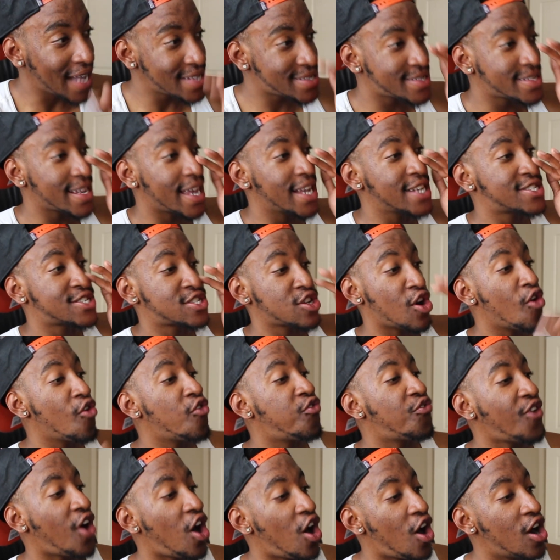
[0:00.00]
I'd say so
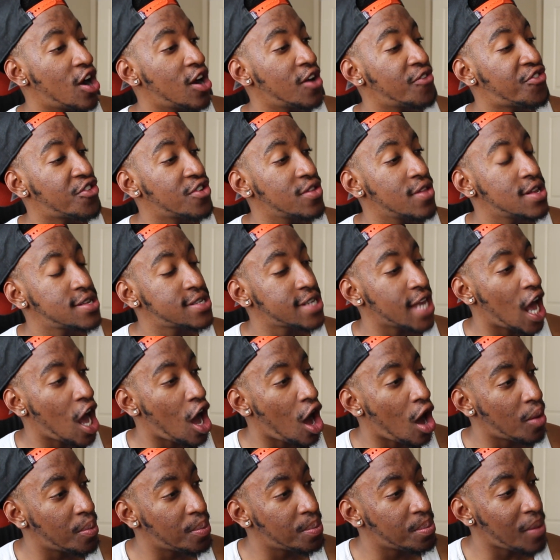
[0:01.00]
far for this
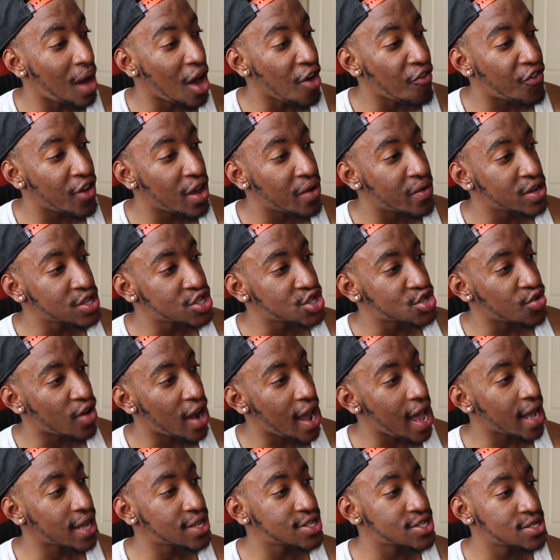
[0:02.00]
album, my favorite
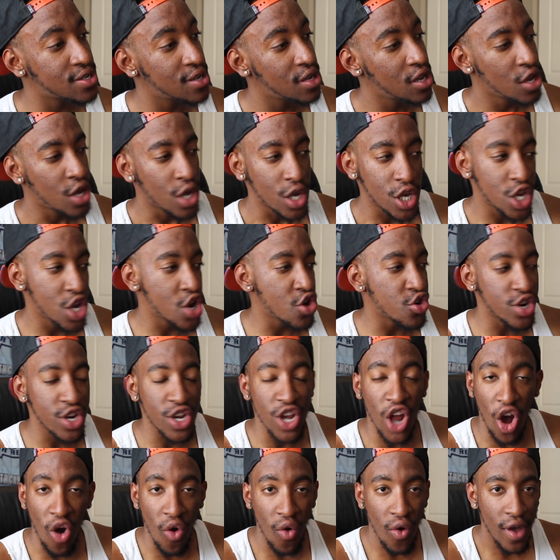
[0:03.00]
tracks, you already
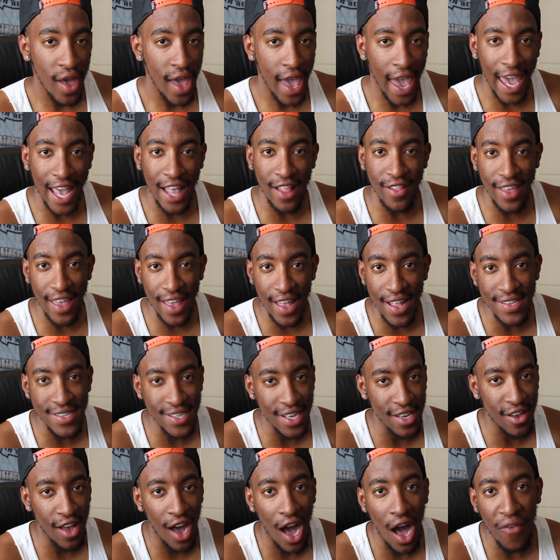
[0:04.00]
know,
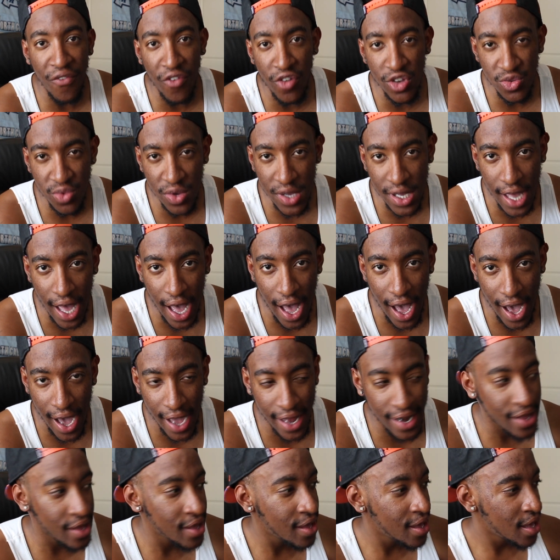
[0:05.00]
Aliens and Convos with
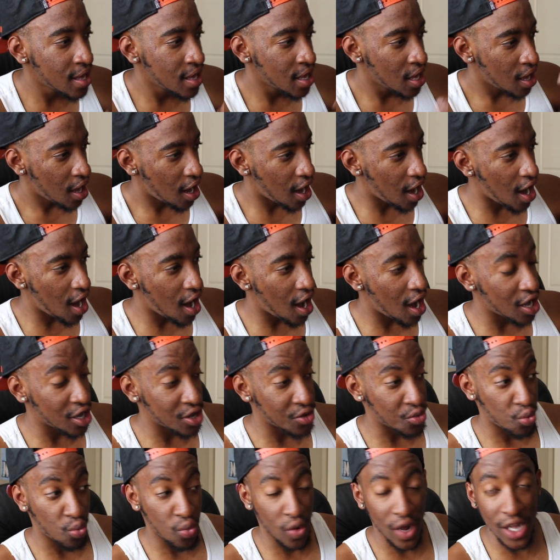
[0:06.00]
God,
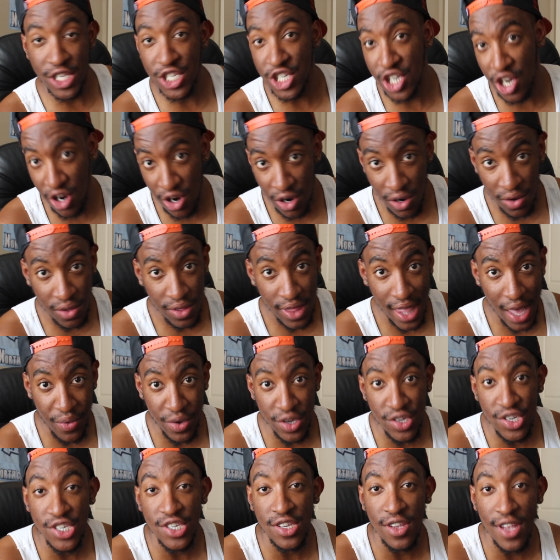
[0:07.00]
Winter that
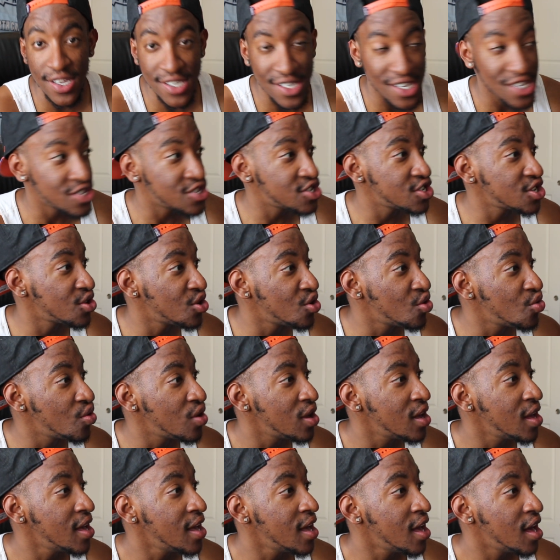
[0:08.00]
we just listened
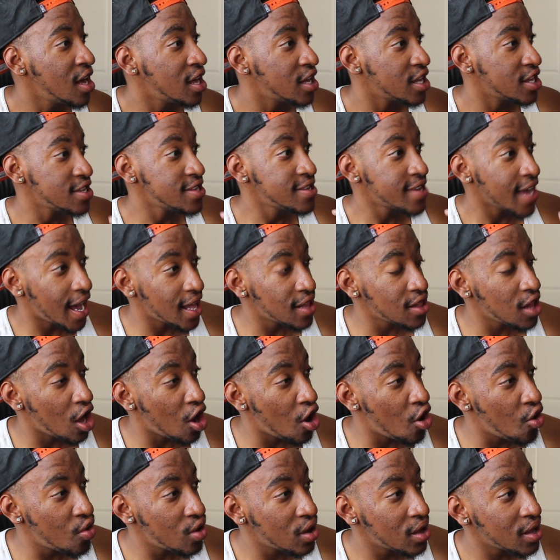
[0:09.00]
to,
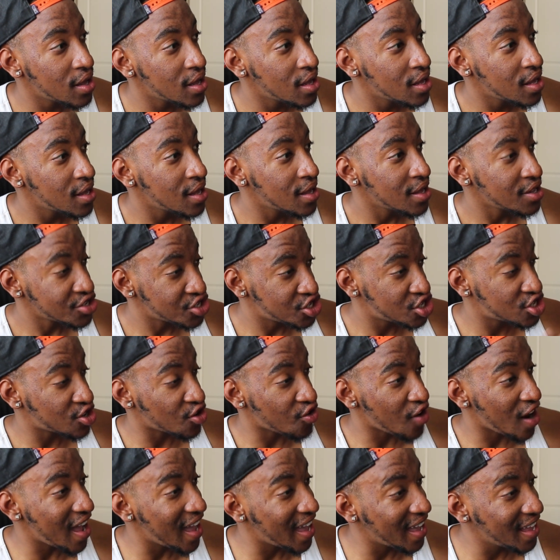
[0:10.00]
Yellow,
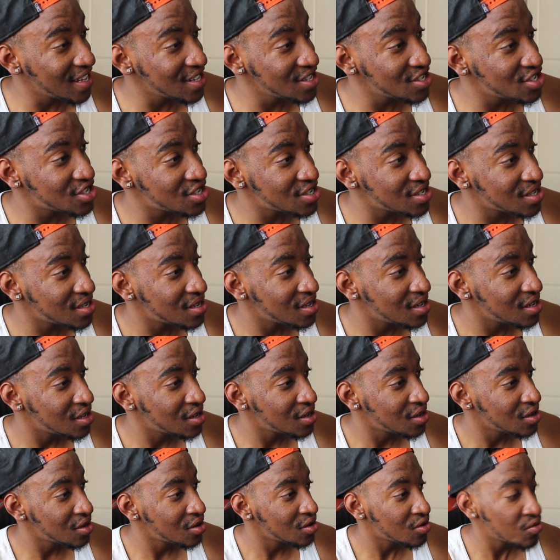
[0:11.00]
Strange,
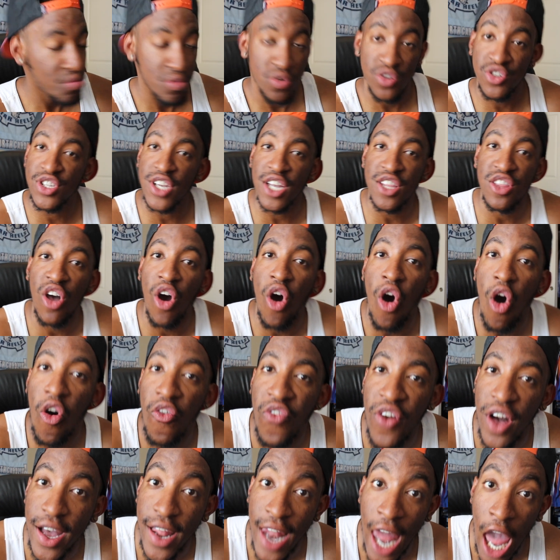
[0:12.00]
well shit, the whole
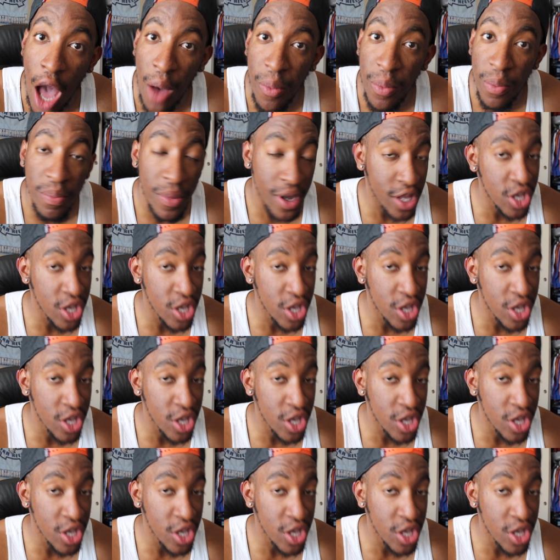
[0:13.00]
fucking album.